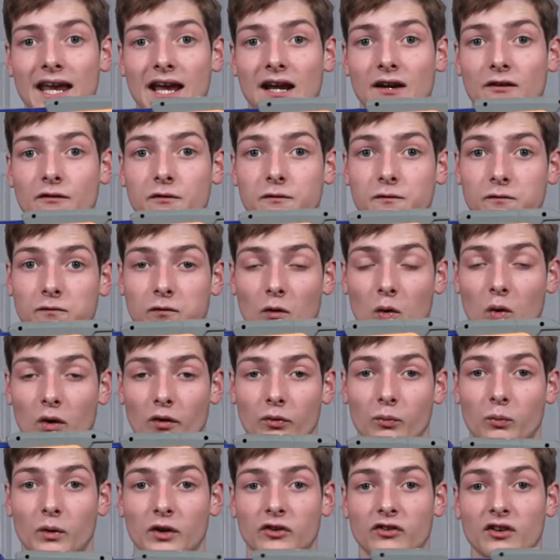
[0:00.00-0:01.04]
and forth,
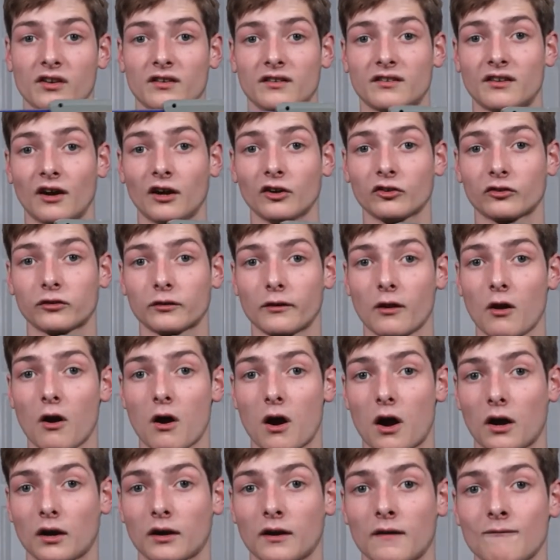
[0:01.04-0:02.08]
which it does
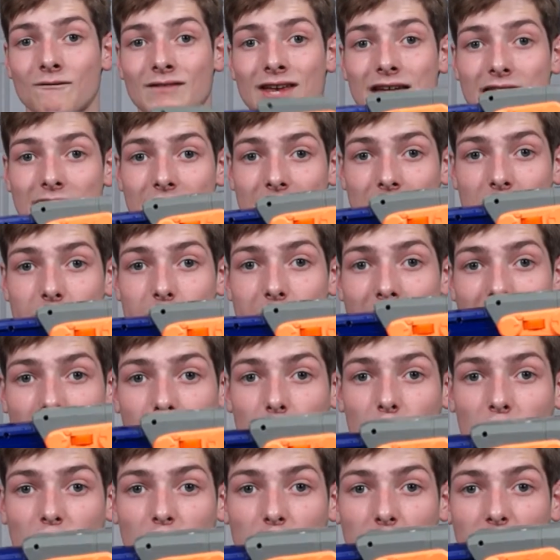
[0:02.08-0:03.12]
lock in the
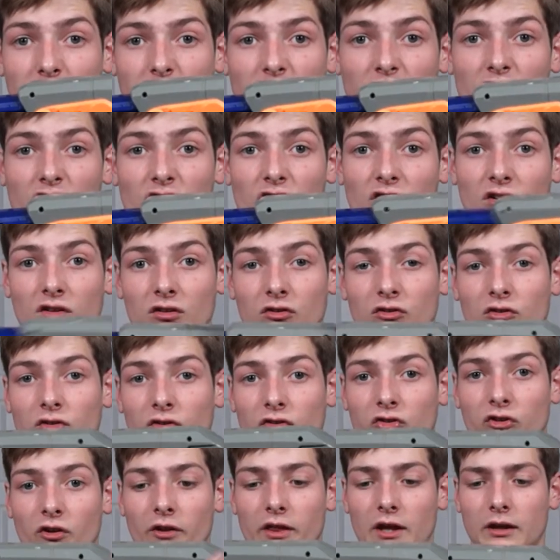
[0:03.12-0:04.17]
backwards position
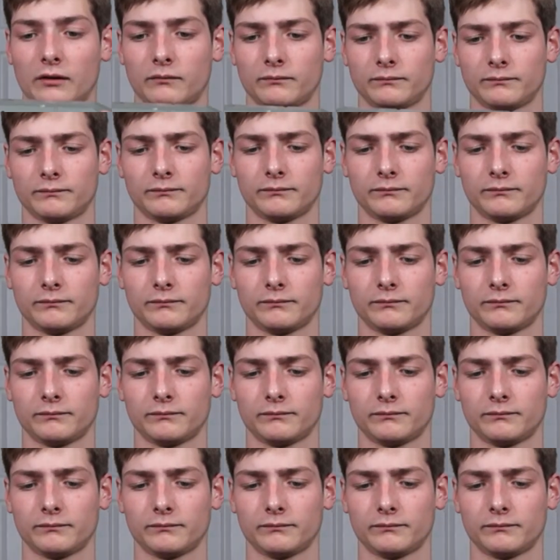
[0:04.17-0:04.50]
so that